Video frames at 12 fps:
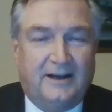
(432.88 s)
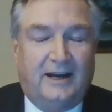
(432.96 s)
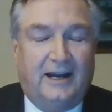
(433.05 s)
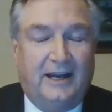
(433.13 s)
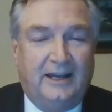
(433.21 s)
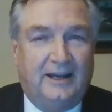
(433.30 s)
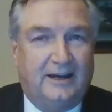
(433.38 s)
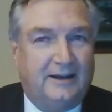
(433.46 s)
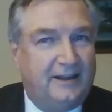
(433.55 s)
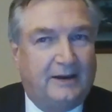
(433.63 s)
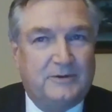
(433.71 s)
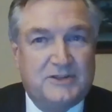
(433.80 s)
I,
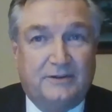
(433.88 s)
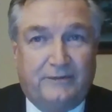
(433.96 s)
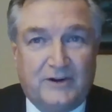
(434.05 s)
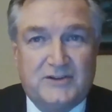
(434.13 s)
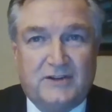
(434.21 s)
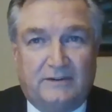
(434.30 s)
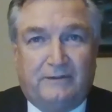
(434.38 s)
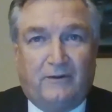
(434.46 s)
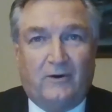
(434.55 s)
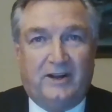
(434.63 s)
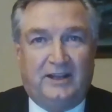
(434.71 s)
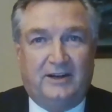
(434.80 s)
uh, that was the first of
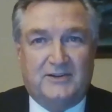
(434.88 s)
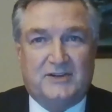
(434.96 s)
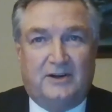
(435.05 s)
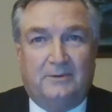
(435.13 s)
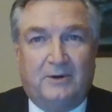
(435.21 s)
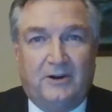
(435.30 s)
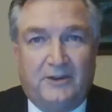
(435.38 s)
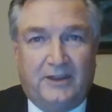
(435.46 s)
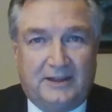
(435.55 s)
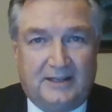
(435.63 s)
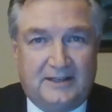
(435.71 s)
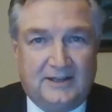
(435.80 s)
four years in a row
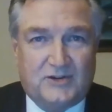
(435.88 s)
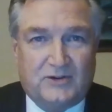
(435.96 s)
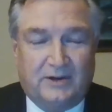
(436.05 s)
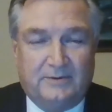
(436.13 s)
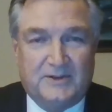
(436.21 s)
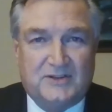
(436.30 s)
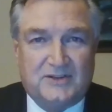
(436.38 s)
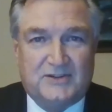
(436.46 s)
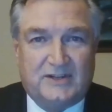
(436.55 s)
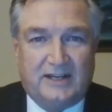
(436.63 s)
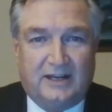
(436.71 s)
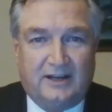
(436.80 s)
that the district was
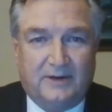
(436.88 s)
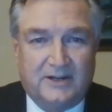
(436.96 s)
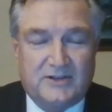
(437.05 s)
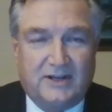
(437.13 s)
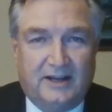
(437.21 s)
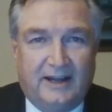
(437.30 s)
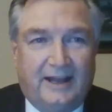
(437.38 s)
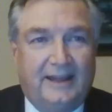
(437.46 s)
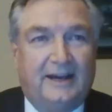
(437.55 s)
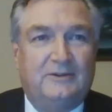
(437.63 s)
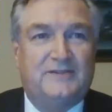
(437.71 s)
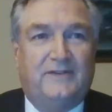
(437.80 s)
distinguished. And
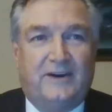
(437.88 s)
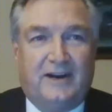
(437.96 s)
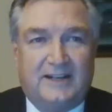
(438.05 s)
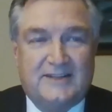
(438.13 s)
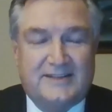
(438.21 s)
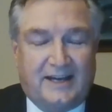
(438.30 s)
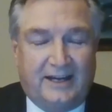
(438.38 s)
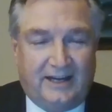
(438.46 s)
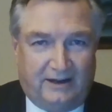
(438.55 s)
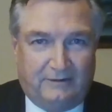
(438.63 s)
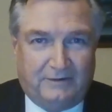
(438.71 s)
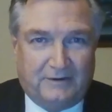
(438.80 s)
that was very
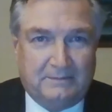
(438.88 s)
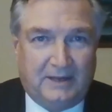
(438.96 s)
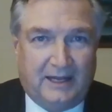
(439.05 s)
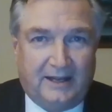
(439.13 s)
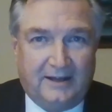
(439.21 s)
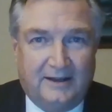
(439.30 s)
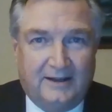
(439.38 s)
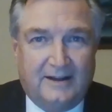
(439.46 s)
exciting for me.